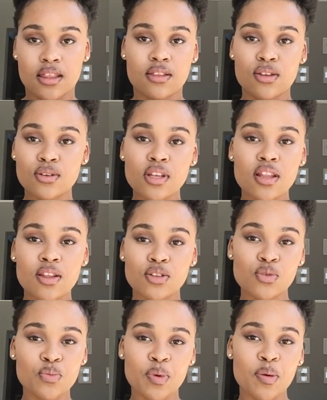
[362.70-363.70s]
Those are the
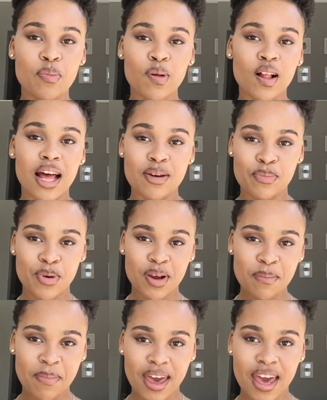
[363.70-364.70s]
two people I'd
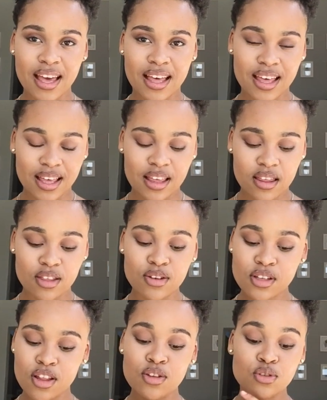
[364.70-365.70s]
bring back.
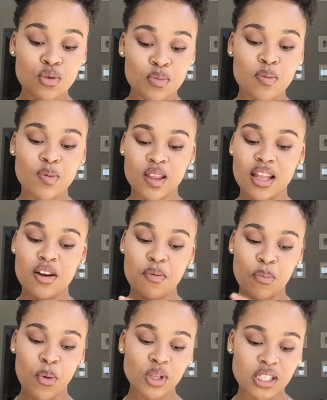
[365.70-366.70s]
Those are the two people that are
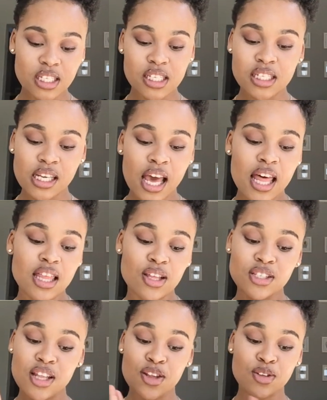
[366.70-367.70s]
important.
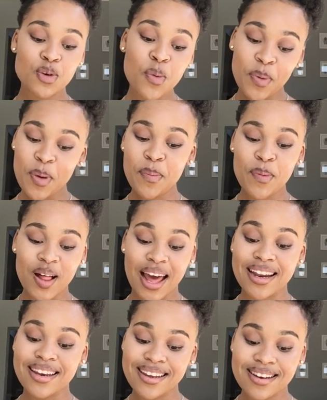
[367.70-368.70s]
Those are the two people
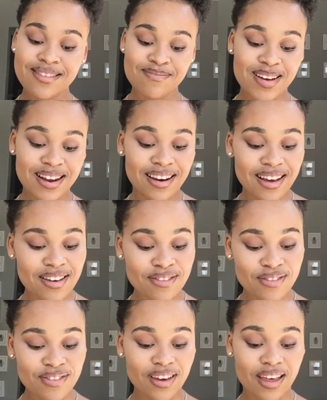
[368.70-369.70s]
I need in my life
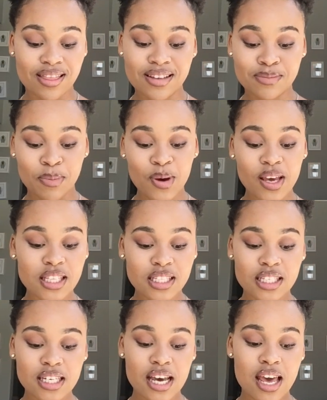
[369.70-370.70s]
at this
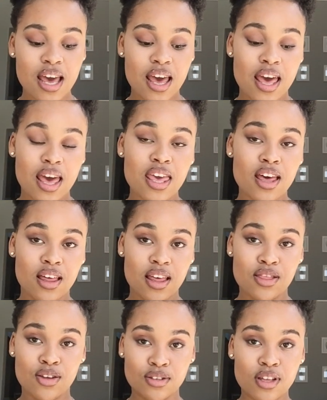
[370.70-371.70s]
point. Yeah,
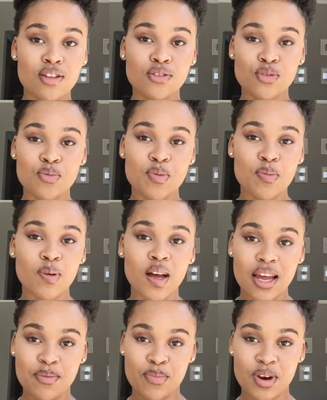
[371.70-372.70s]
and those are the two people
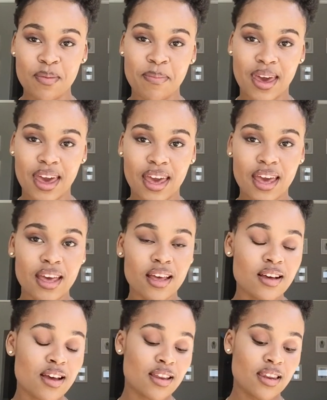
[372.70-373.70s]
I'd bring back.
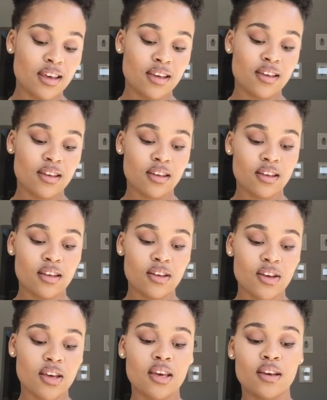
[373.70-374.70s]
Nah,
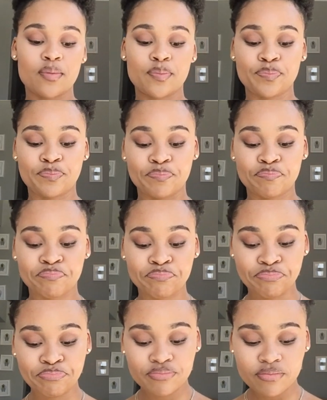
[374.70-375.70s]
okay.
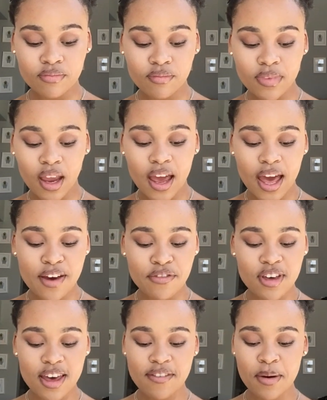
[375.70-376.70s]
Have
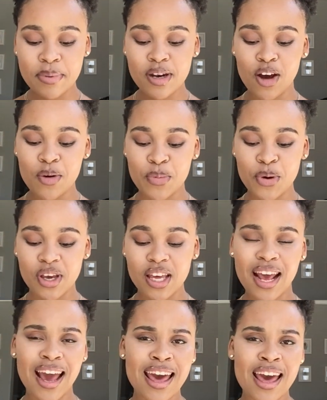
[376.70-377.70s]
you ever been heartbroken?
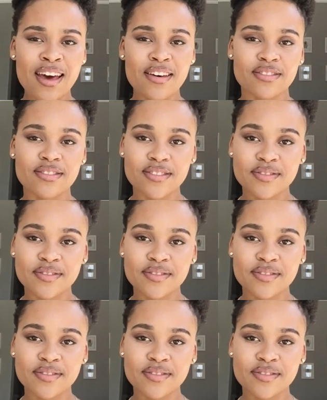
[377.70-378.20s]
I have.